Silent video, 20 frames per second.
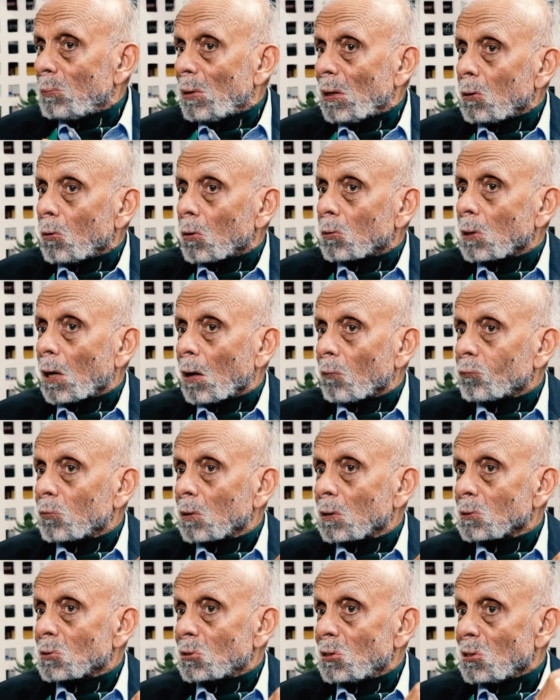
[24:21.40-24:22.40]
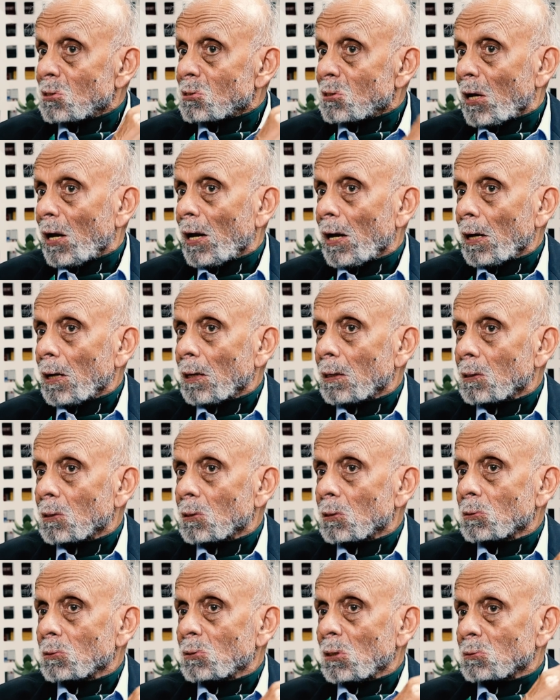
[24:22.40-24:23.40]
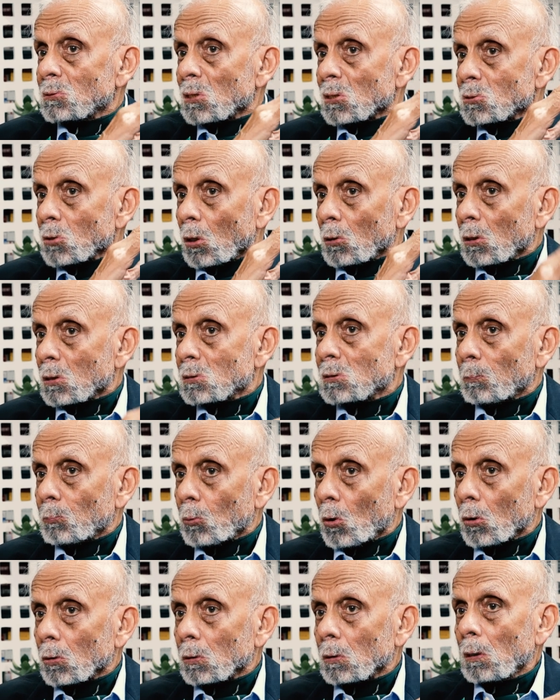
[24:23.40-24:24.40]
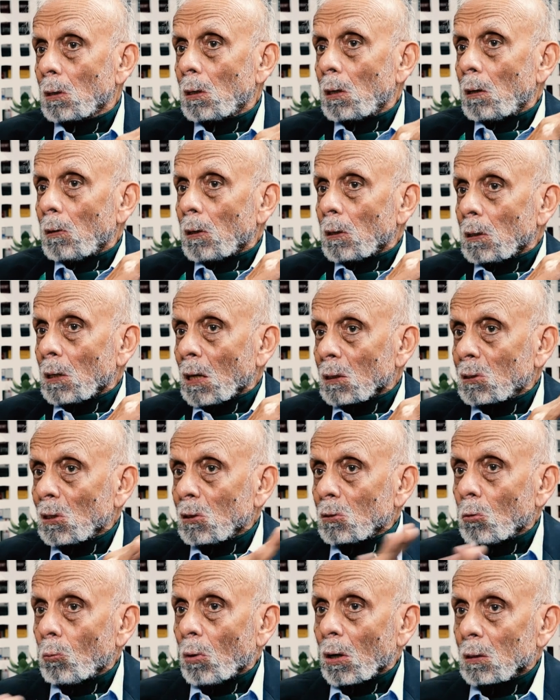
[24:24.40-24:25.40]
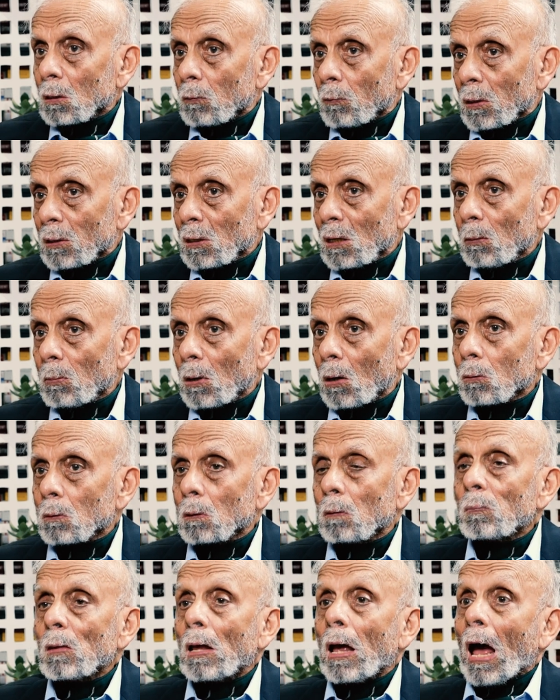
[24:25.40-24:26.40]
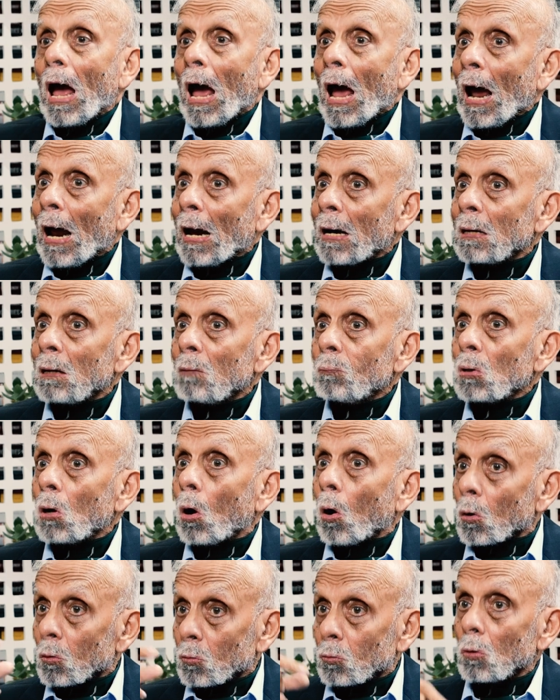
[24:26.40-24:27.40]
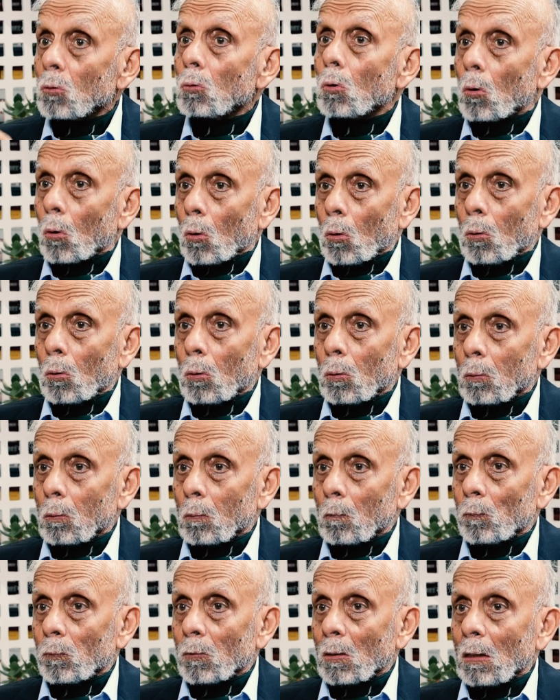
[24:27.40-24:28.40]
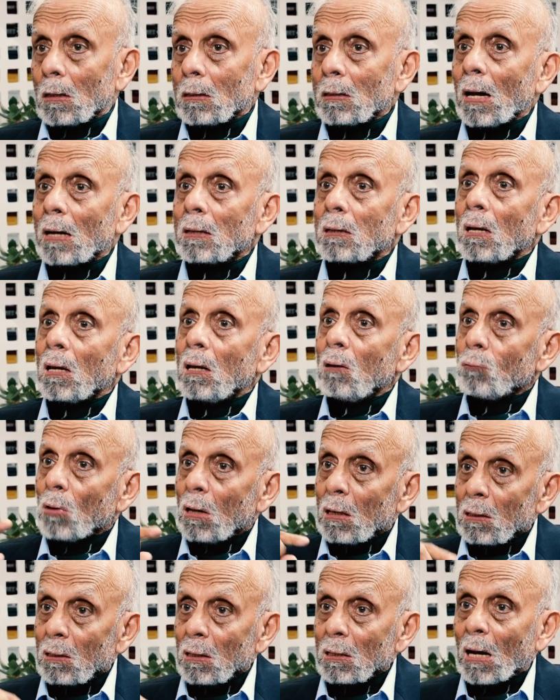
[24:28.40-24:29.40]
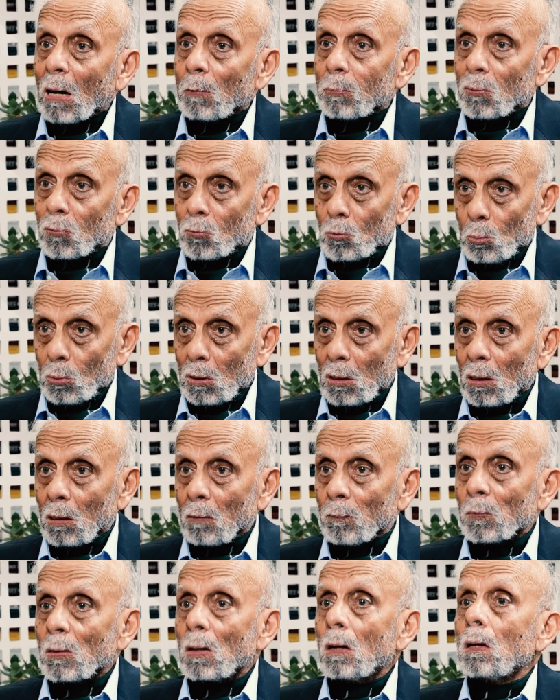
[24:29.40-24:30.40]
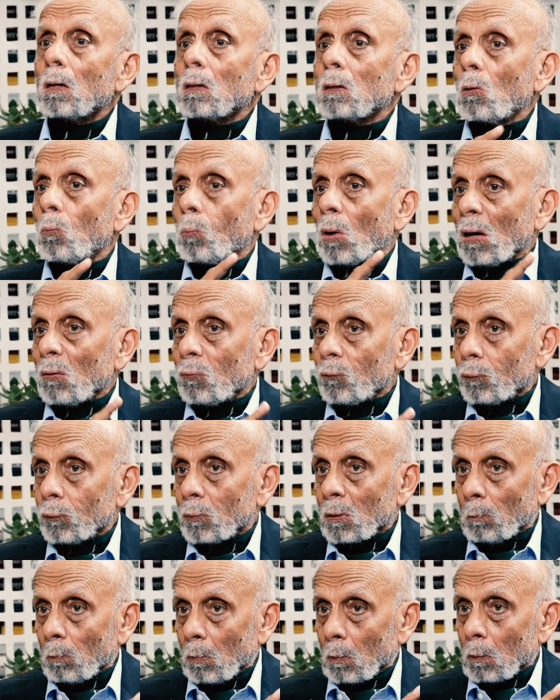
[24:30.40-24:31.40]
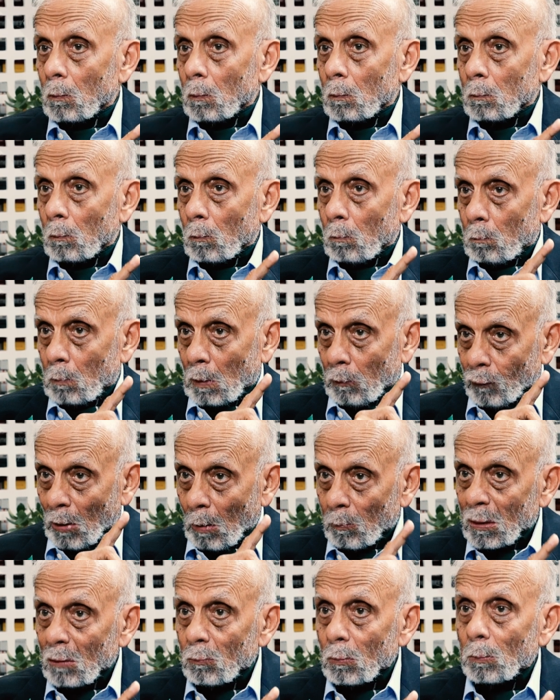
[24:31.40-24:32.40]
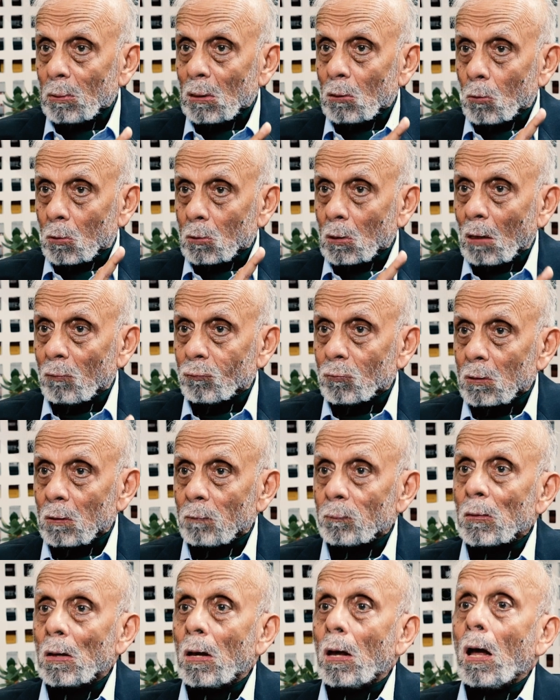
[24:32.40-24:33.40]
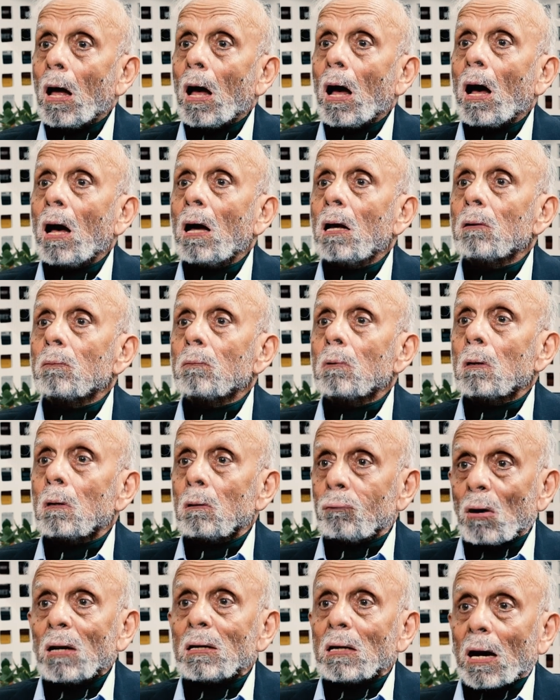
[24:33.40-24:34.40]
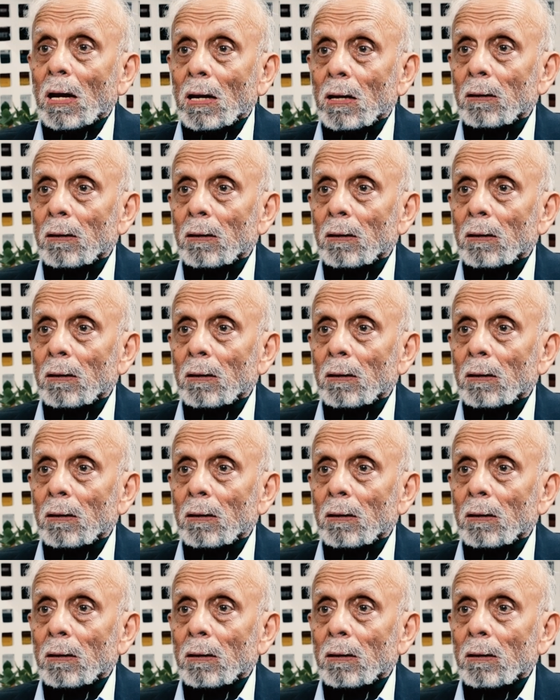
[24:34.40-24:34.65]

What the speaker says: being looked after, she's there, she's a solid support, nothing to worry about. And we also know that if anything happens to me, the wife, my family will be looked after. If I die,